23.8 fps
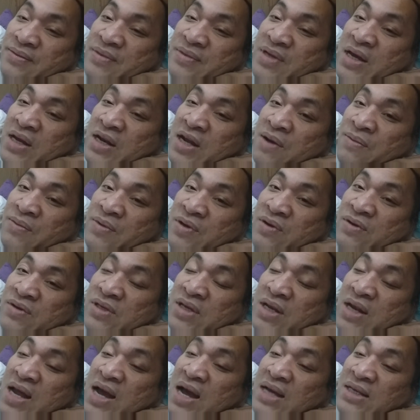and I'm
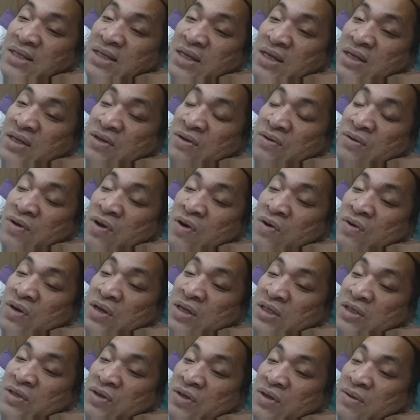utilizing it, known
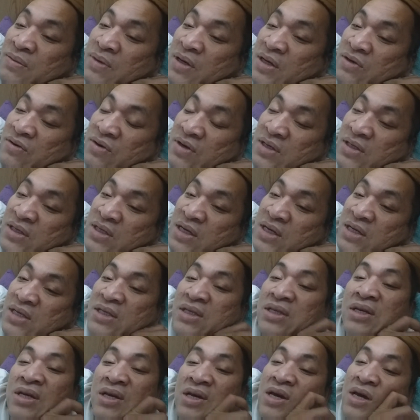as Unimetric
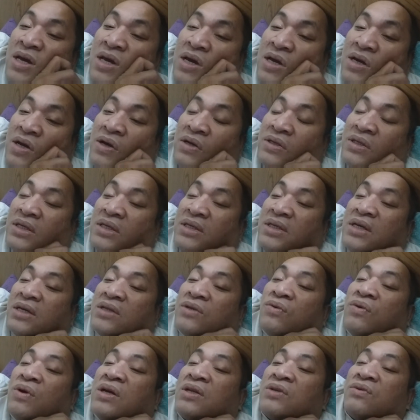6, because the year
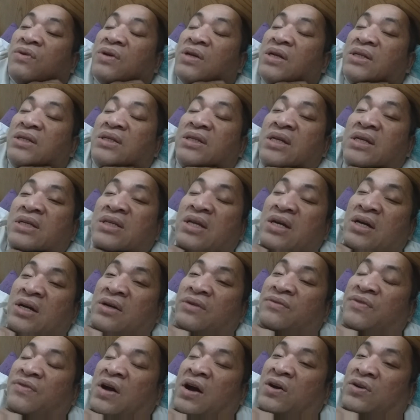2026,
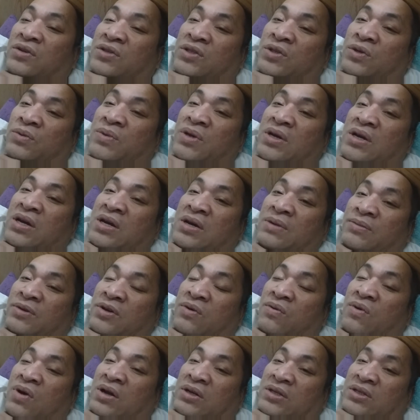Earth also become a
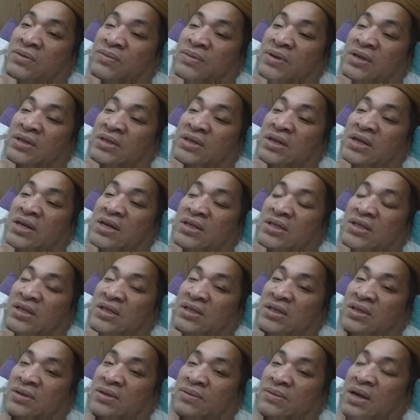quantum internet
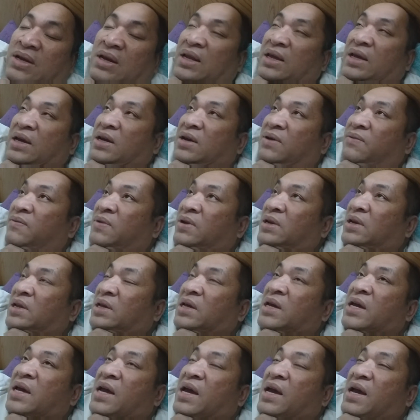system that link up with
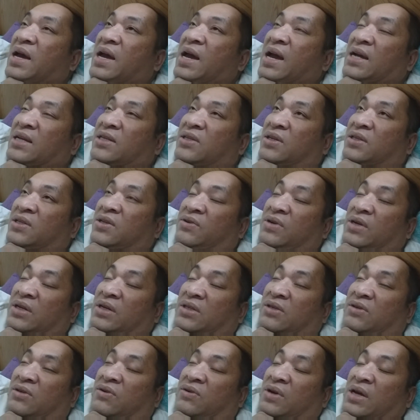the
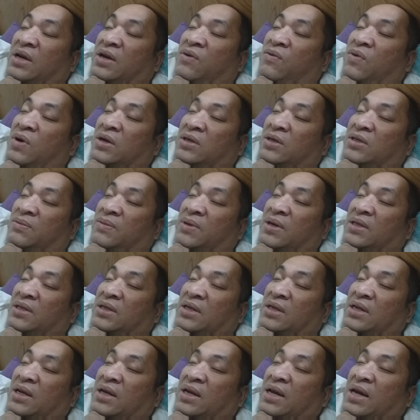extraterrestrial quantum
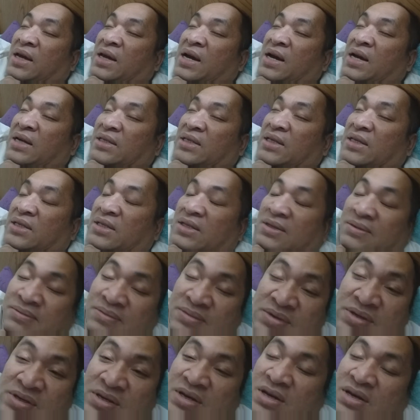internet AI system.
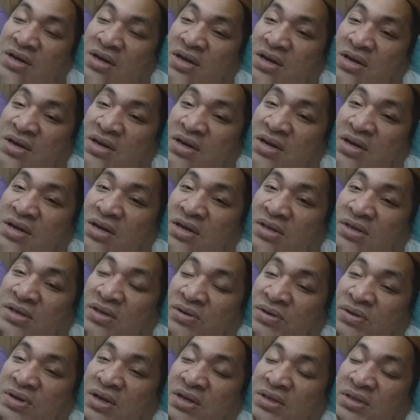
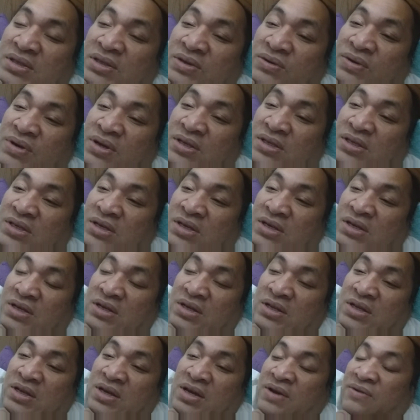So that's the reason
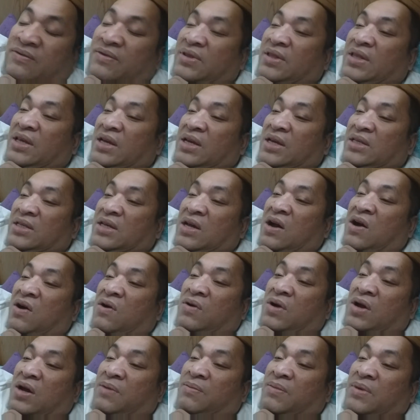that everything is all
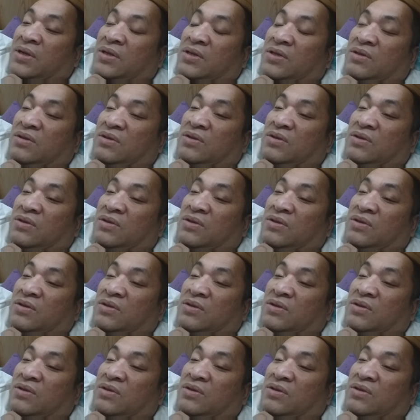coming